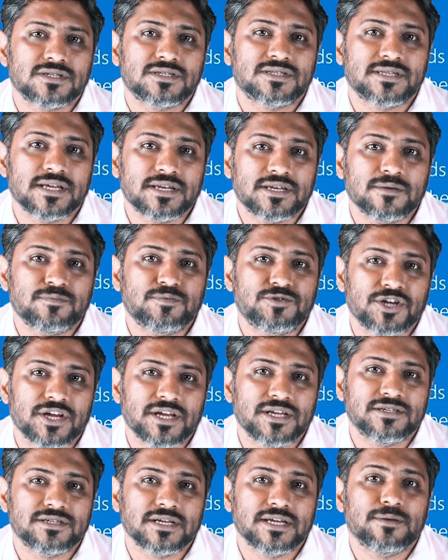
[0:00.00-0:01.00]
a setup
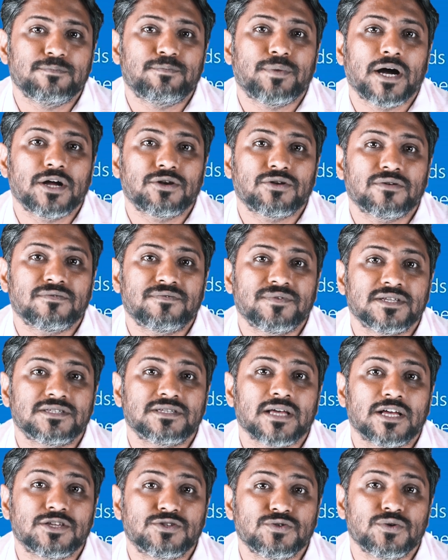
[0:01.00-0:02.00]
change in part of
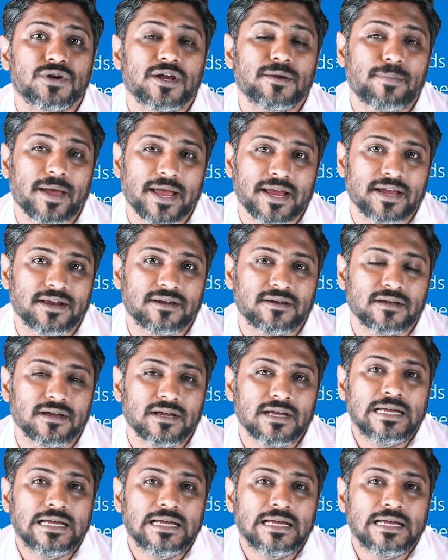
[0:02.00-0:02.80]
its Azure backend.